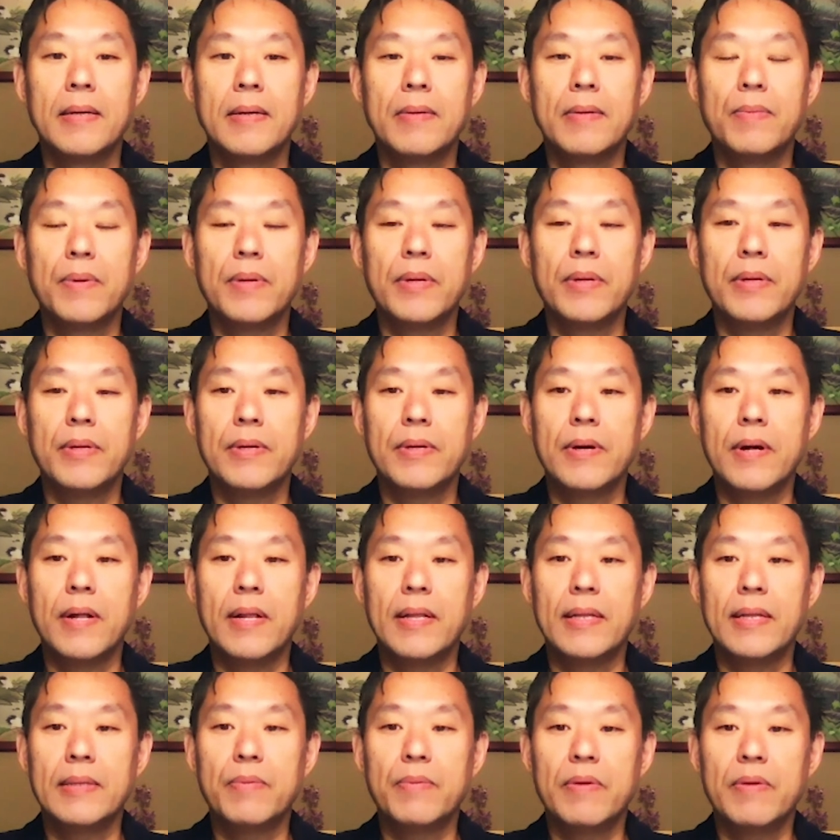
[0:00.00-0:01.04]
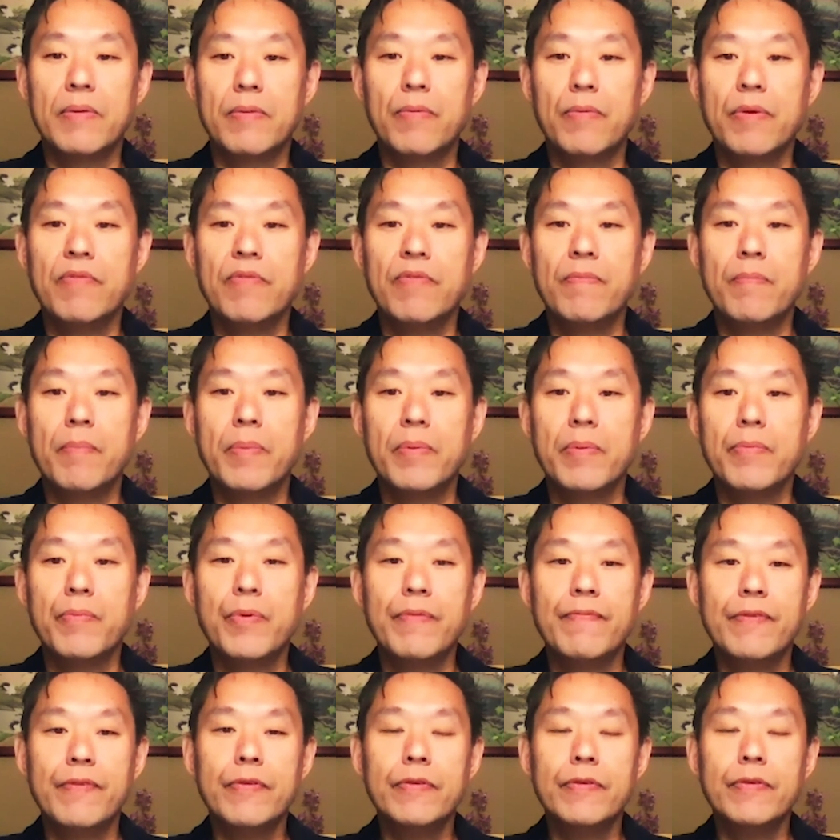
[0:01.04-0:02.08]
do you call it?
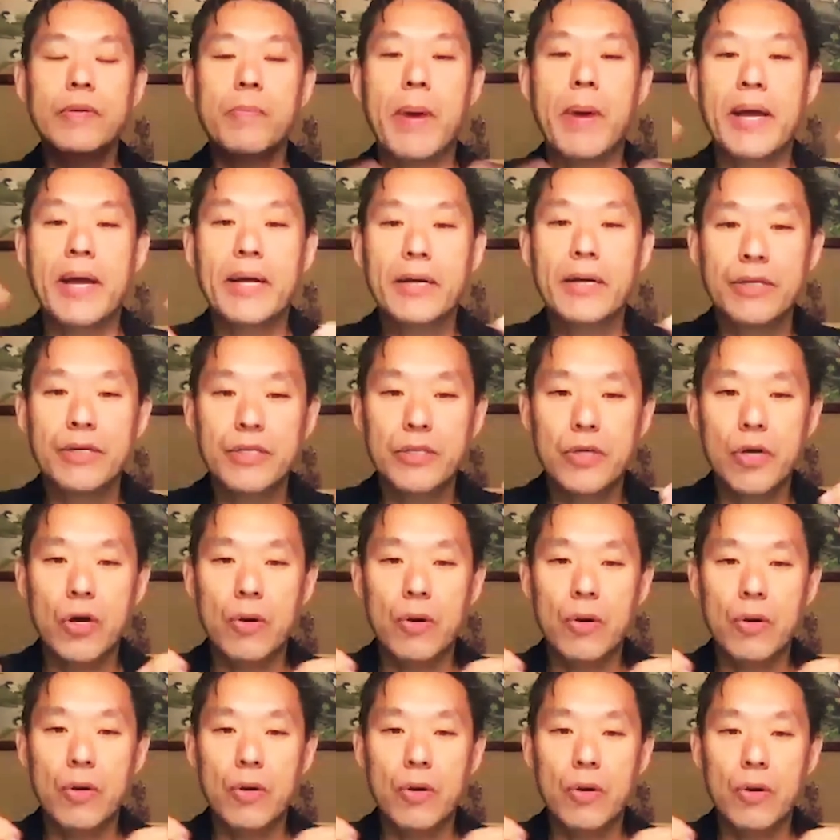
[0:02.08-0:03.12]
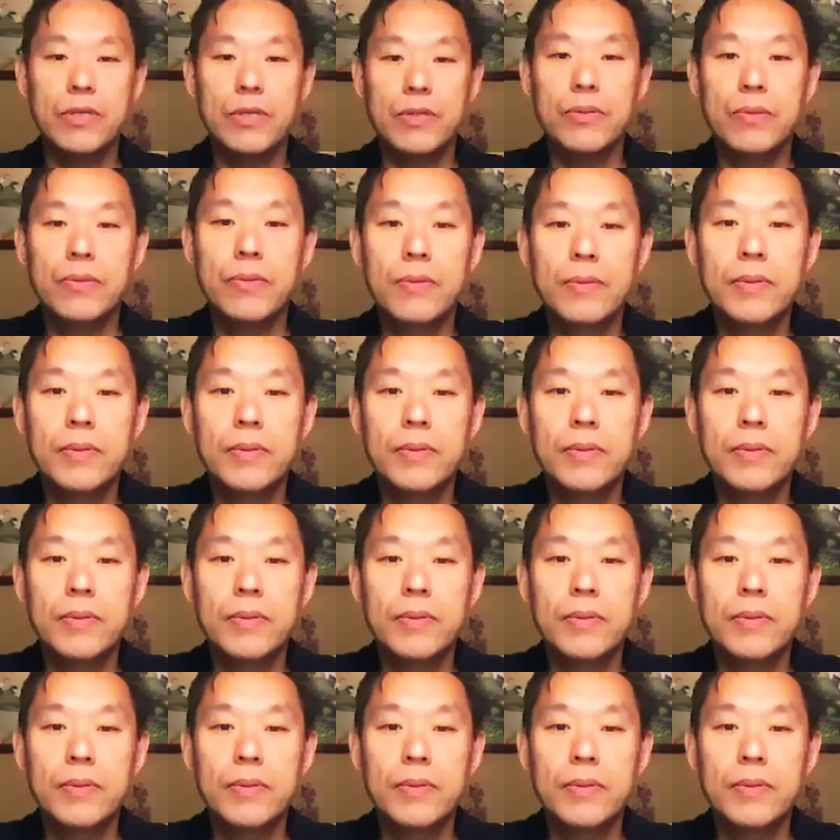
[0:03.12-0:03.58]
We've used a microscope to